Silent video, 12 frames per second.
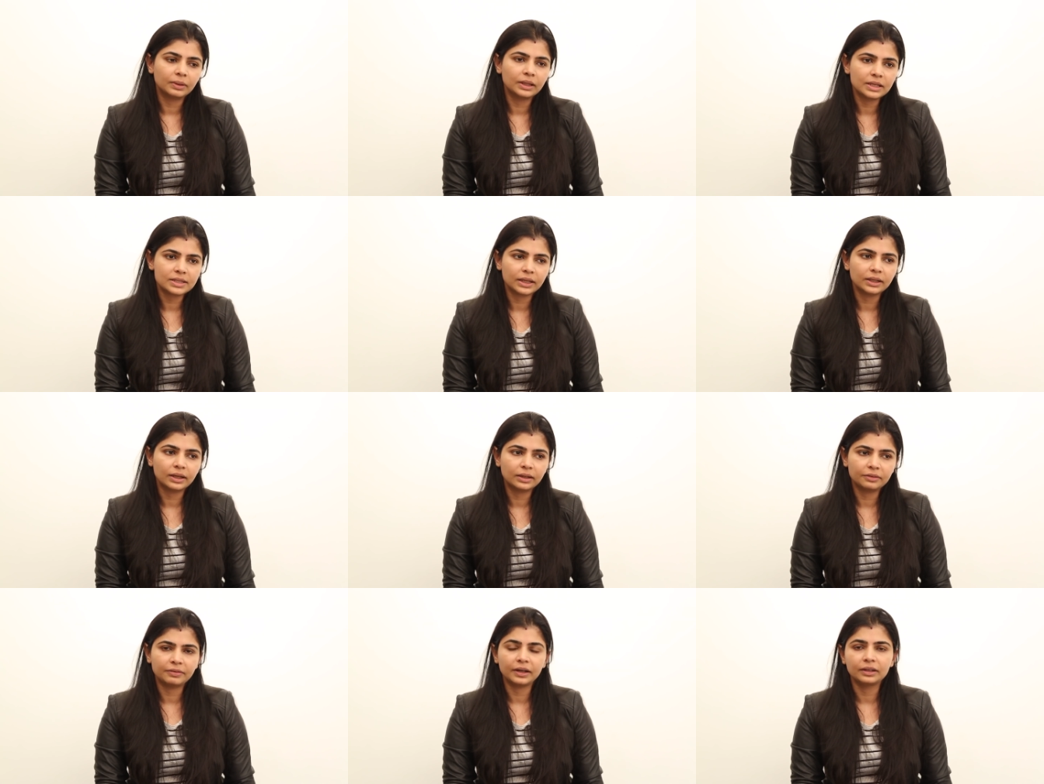But they said
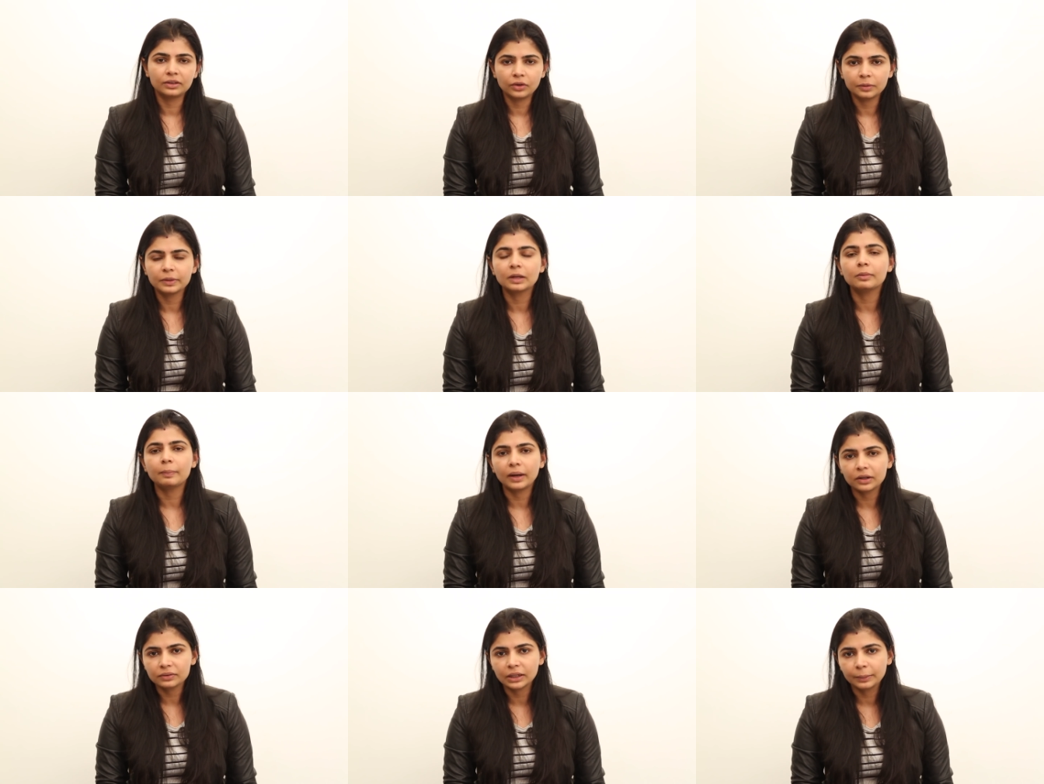that if I did not become a
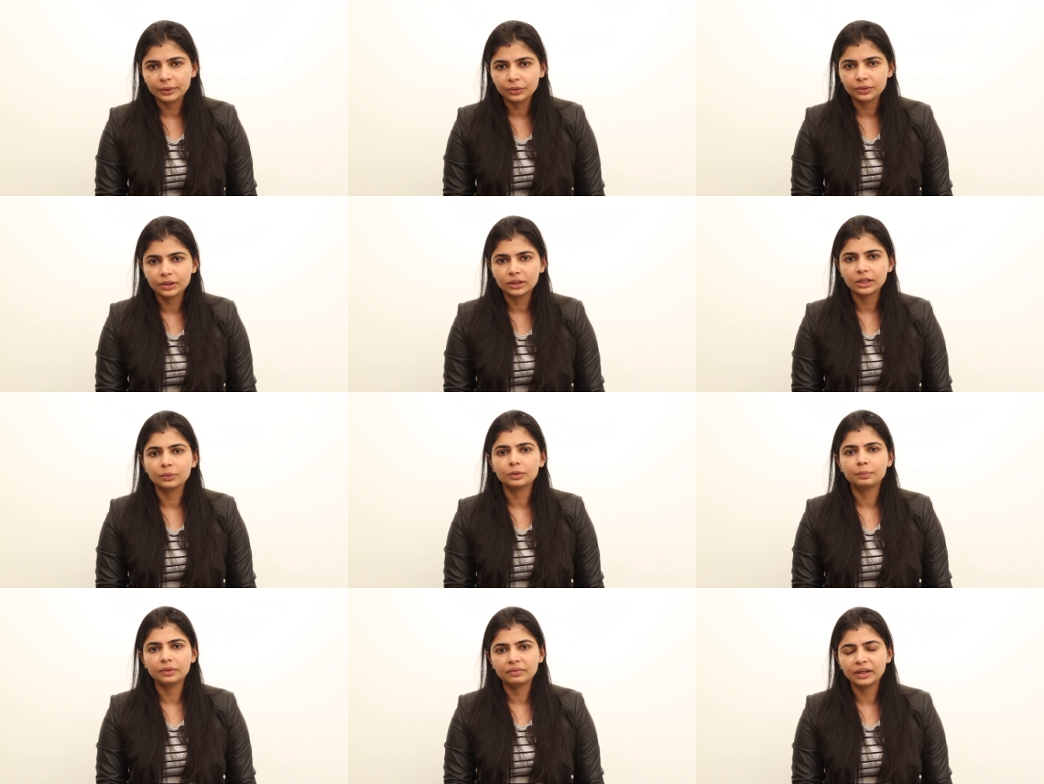part of the dubbing union, they
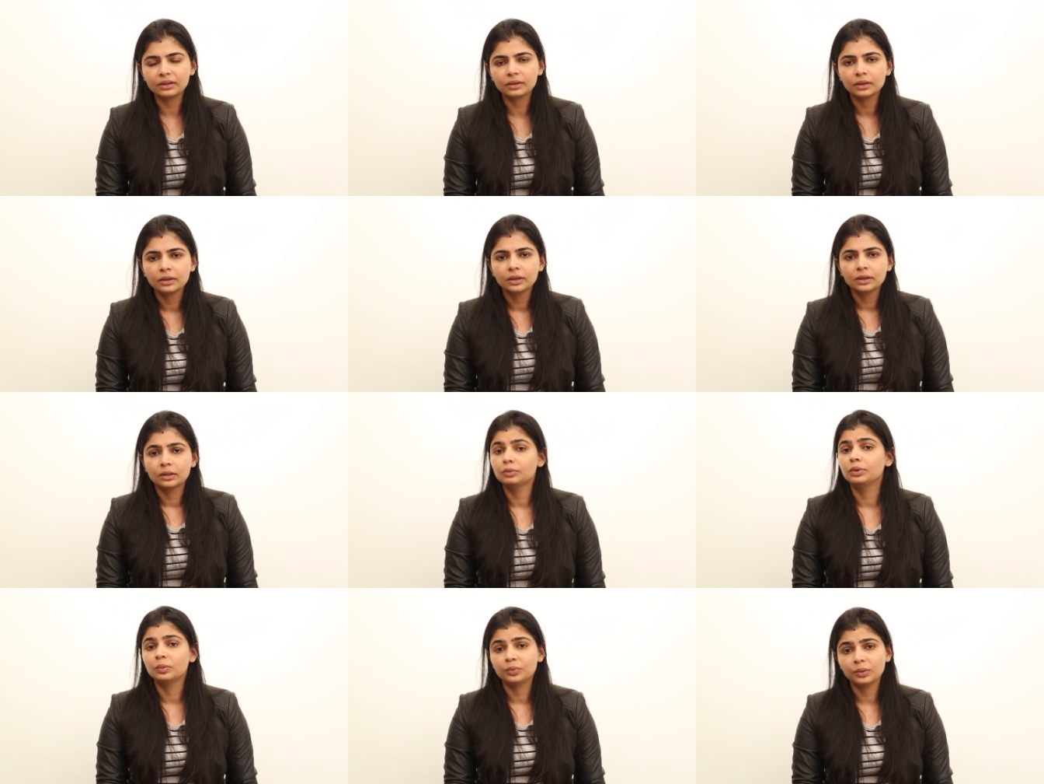would prevent the
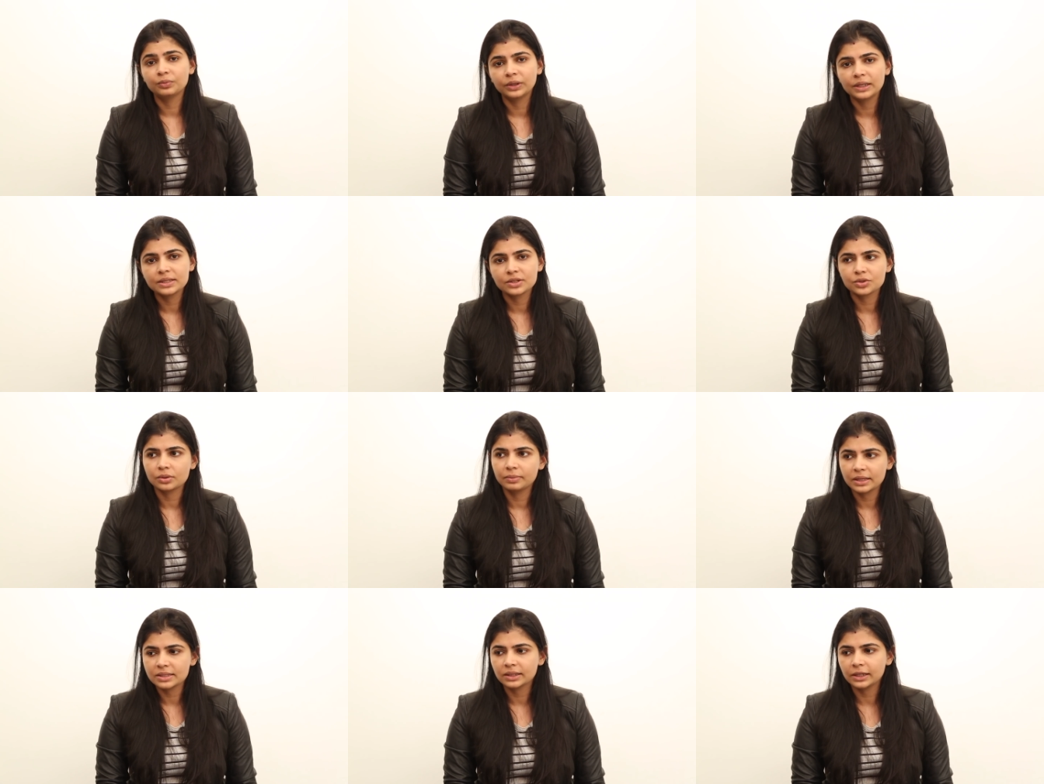film from releasing. So
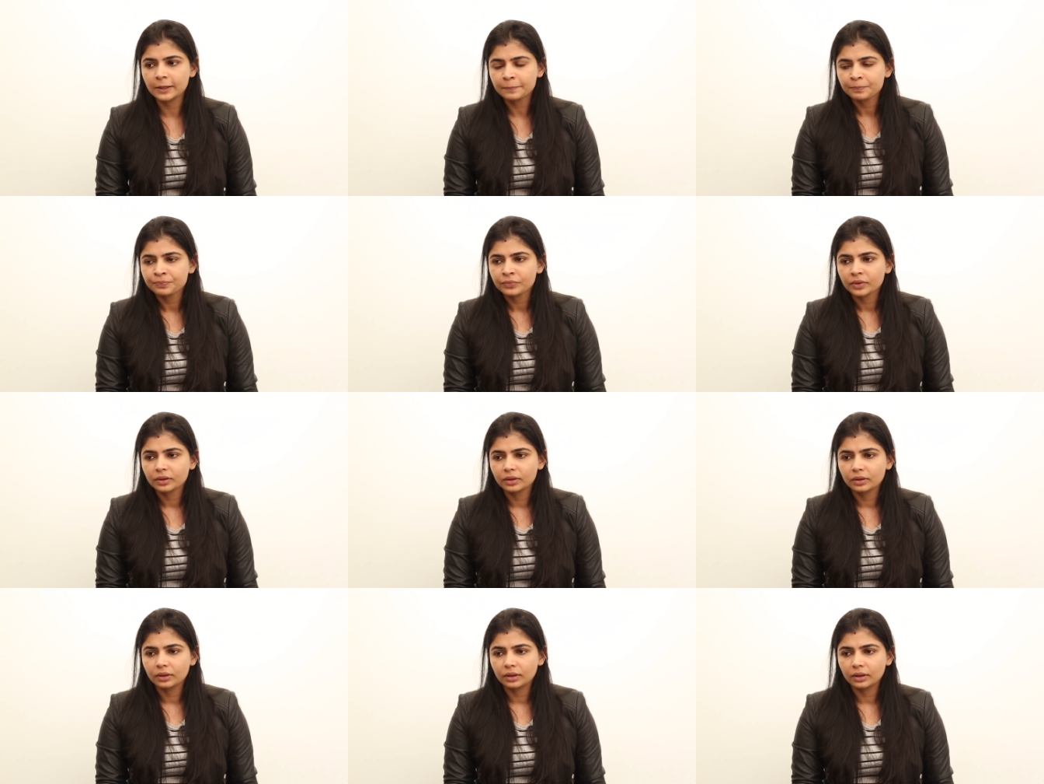basically,
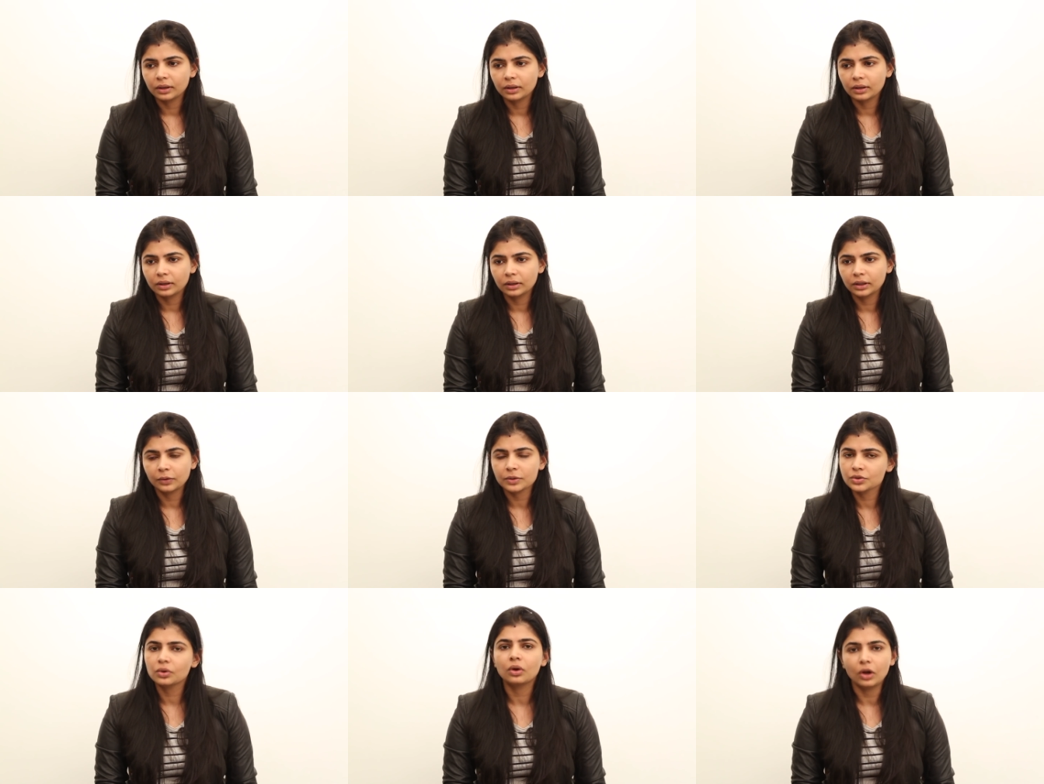there
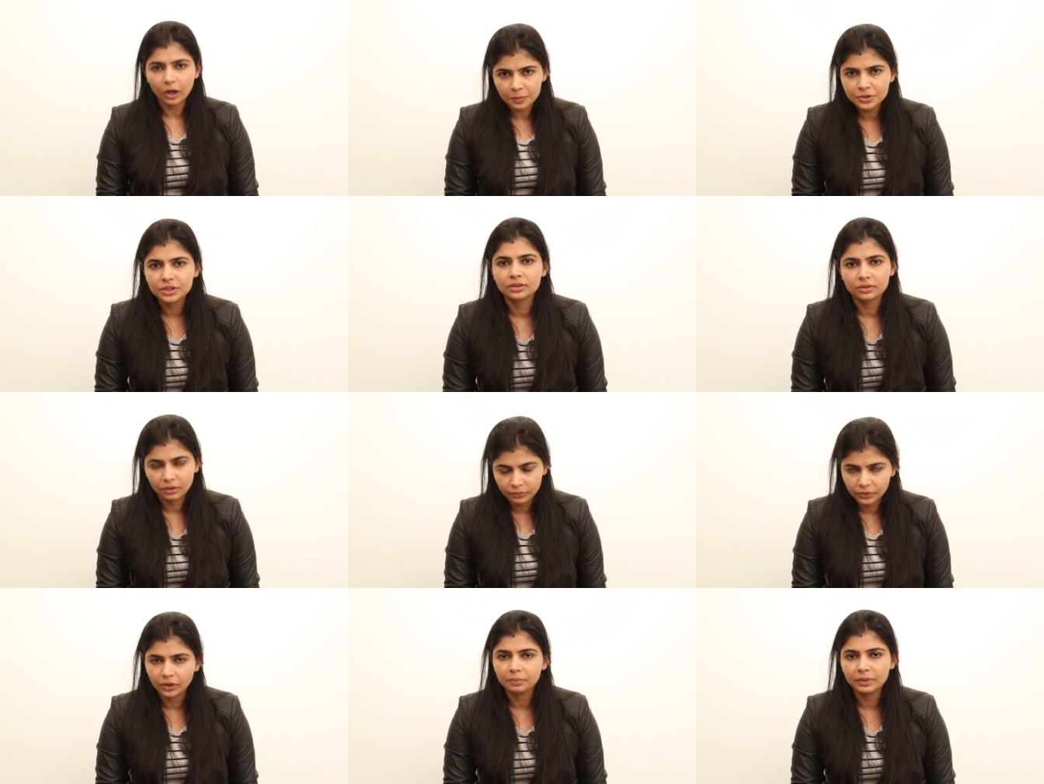was no option
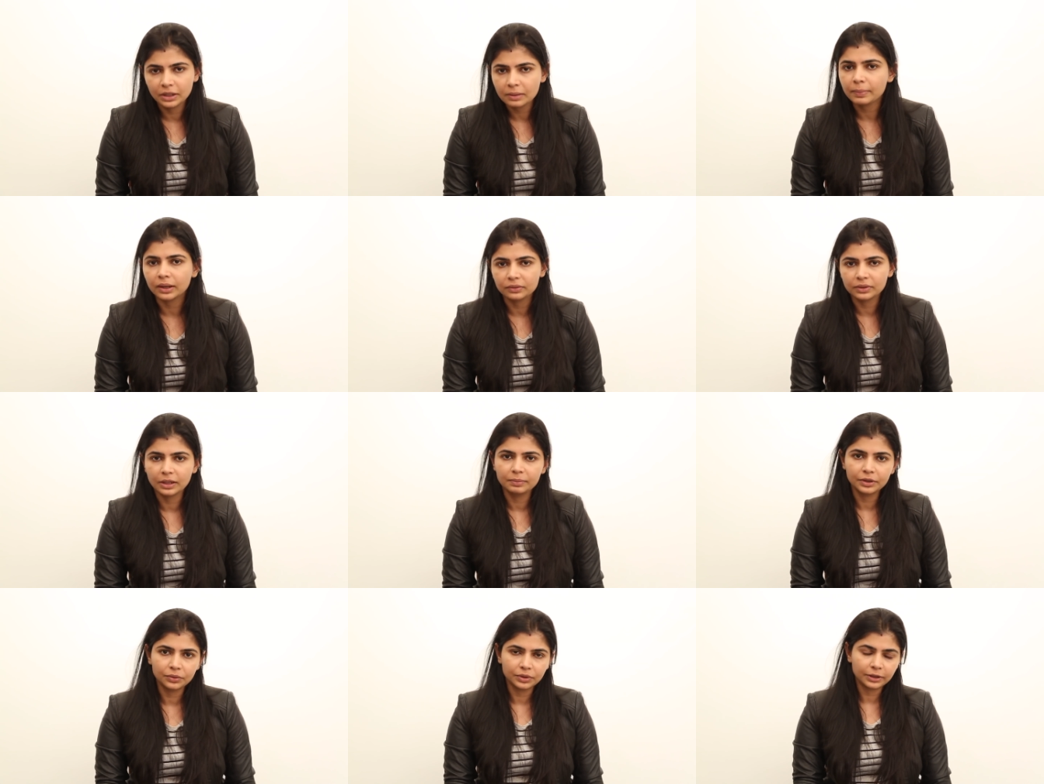of not being a part of the
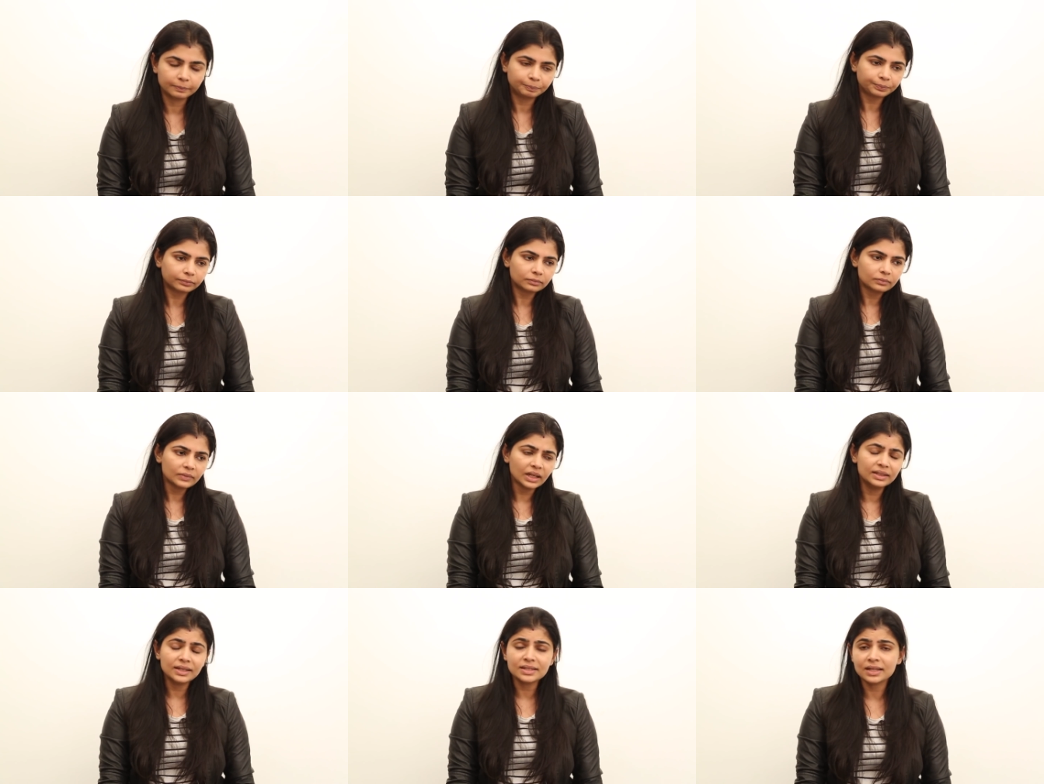dubbing union.
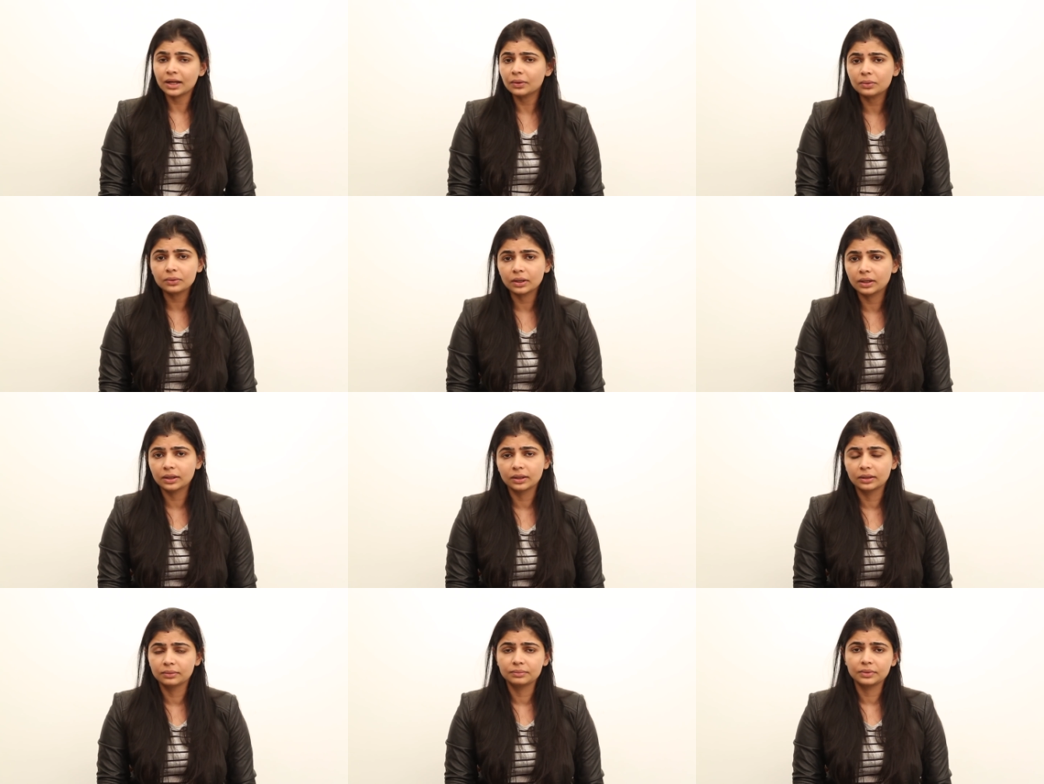And that's how
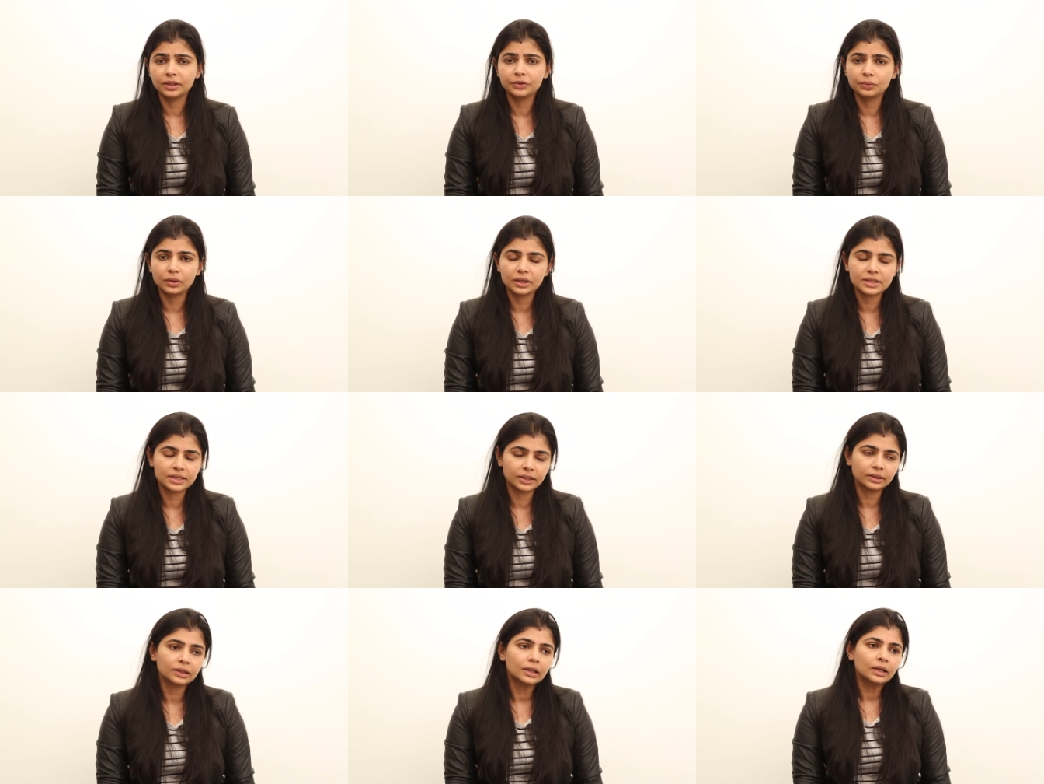uh, it works here.